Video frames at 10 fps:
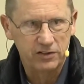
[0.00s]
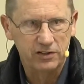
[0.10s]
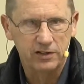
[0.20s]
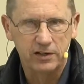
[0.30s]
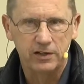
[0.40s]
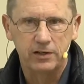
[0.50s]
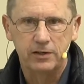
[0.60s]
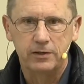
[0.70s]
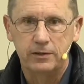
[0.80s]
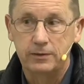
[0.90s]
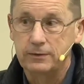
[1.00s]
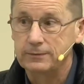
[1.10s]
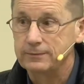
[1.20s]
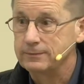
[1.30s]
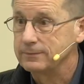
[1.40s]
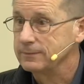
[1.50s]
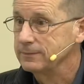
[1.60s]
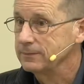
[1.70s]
No one is speaking in this clip.